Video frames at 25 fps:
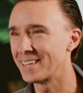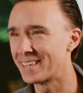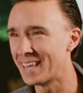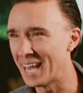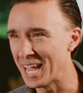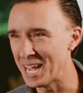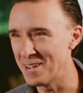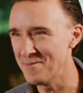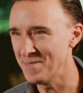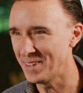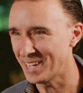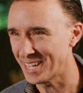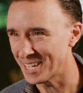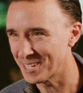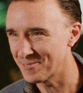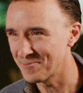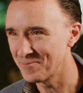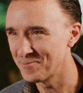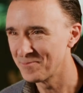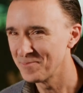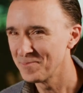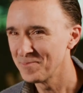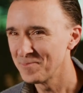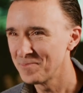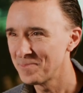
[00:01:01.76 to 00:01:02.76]
gaming.
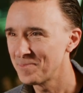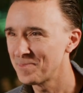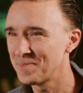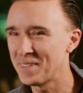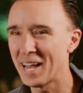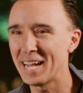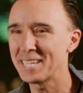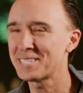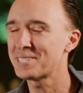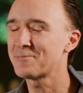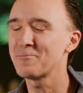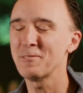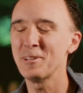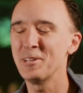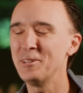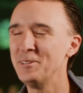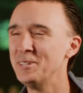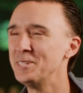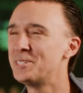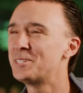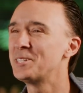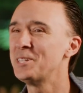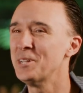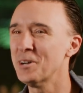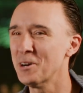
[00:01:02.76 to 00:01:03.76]
That's what you
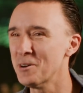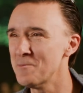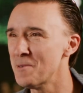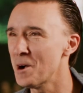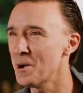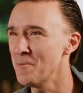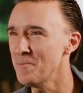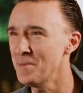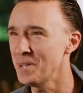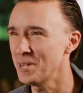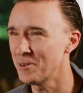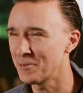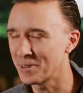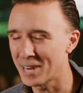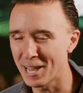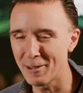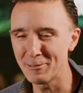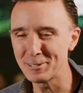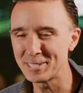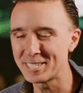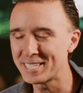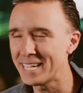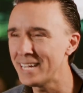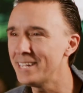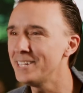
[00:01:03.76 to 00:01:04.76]
need to know about me. When I
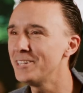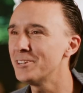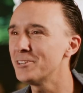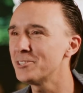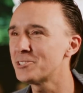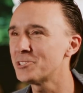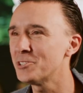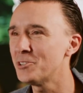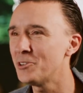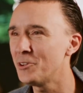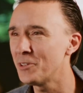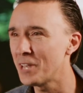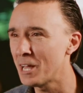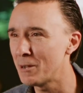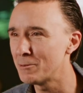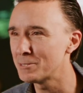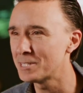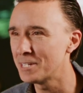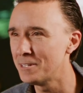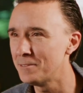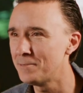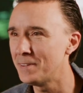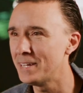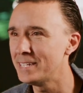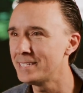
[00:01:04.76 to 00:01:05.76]
was 10 years old, I
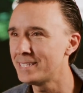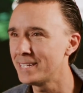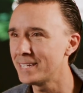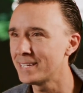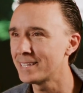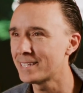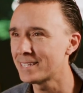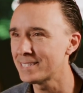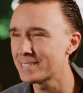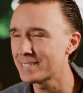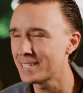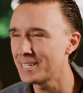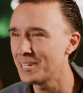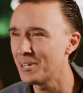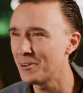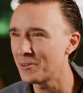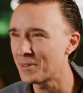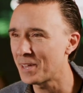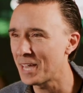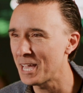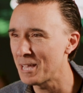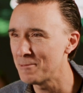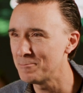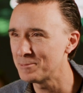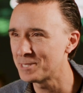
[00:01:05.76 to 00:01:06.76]
was inventing casino
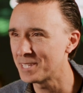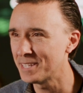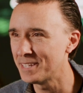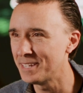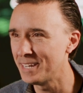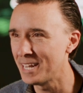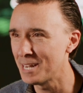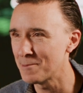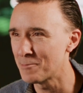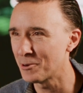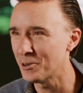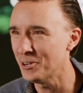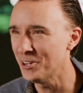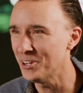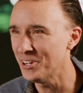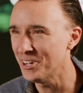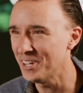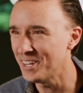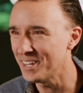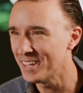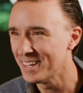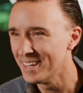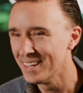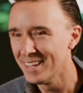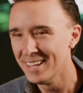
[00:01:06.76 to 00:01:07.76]
games in the
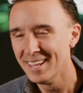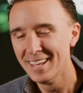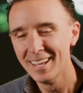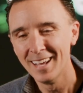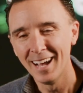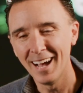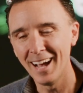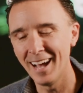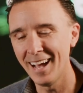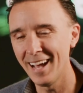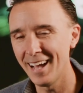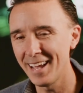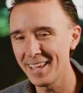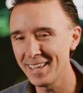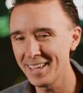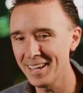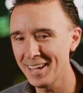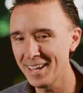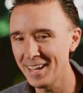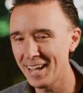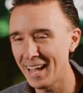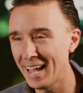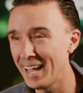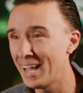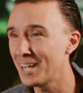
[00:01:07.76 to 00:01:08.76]
neighborhood. I
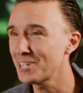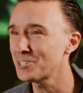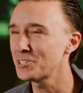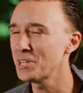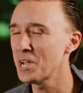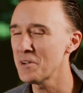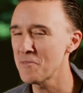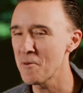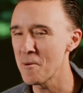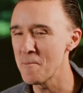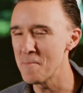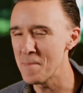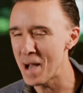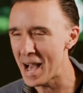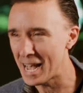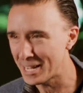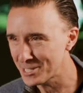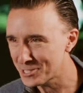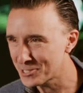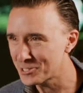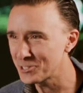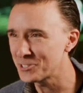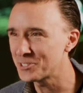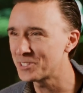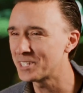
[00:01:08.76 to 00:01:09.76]
actually have a
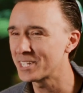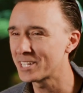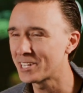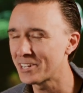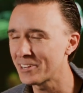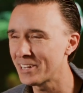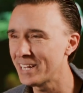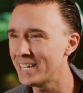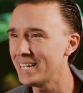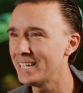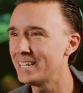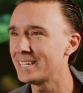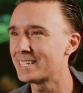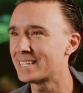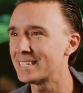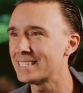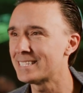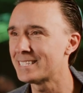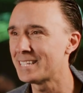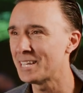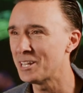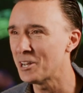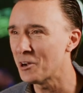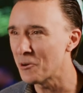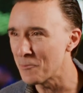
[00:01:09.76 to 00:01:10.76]
master's degree in
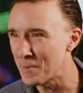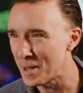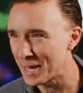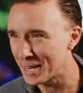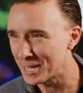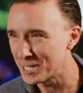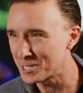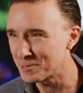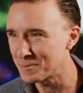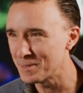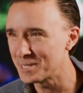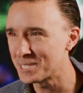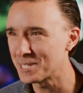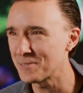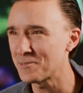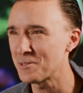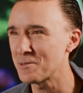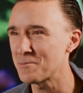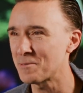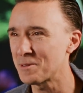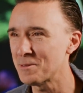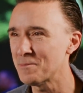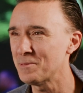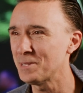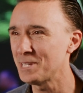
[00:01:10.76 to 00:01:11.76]
casino management, if
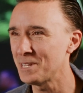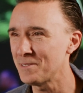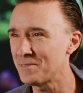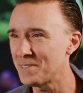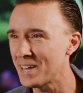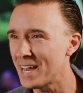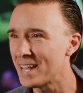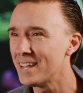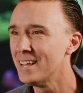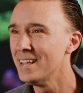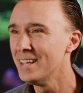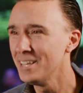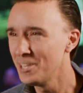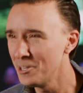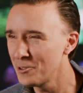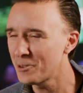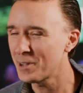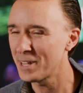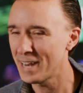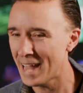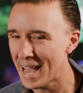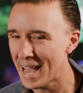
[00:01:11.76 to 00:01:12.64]
you can believe that. You can